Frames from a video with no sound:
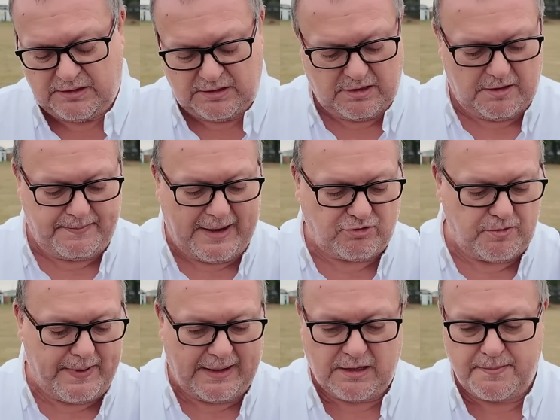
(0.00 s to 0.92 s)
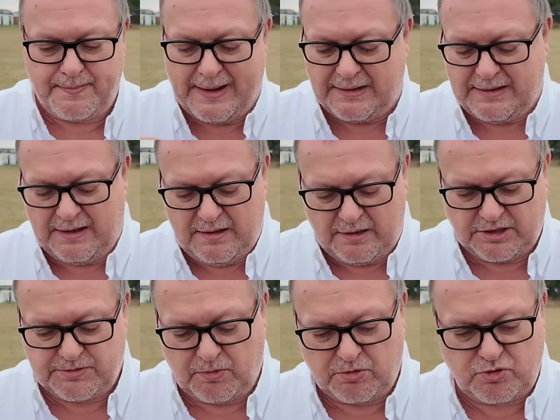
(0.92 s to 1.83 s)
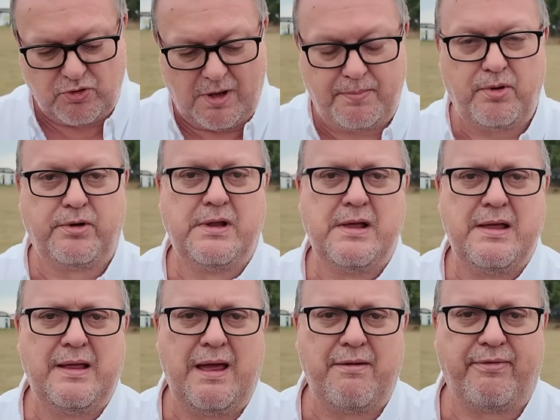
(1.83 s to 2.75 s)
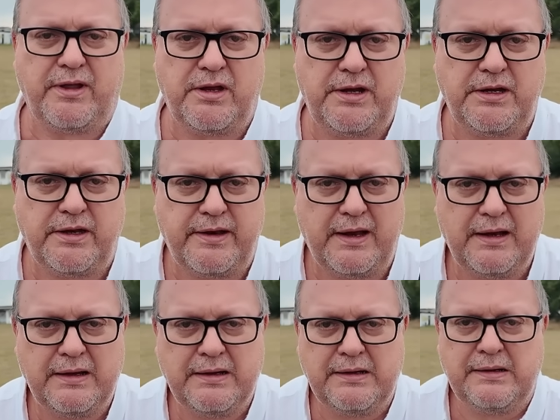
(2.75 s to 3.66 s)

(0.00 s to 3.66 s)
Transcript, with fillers: of battery pack at the back there, and a small tripod. Everything you need in there.